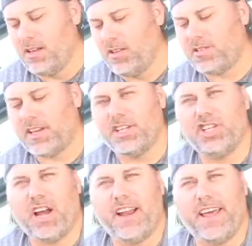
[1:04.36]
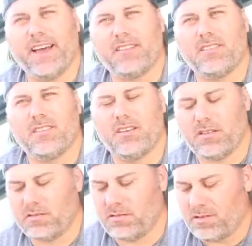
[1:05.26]
Looks like a giant X.
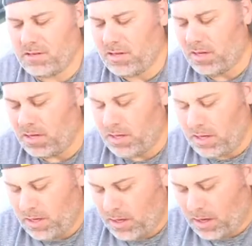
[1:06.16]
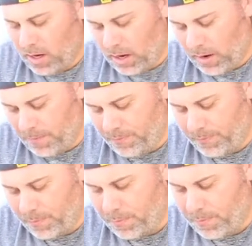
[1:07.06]

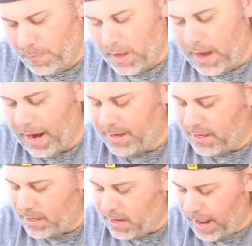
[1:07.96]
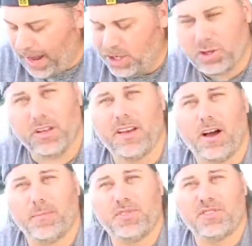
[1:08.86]
And I did actually
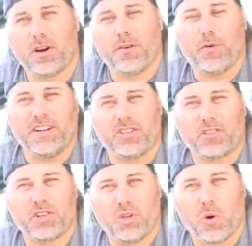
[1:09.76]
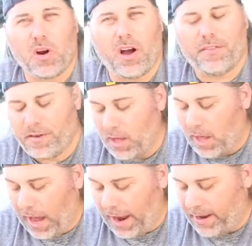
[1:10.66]
observe when I took the door off,
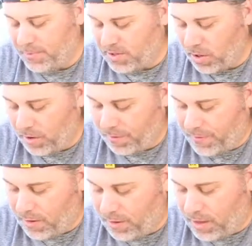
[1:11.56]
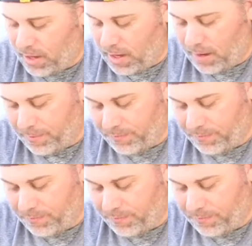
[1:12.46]
I observed the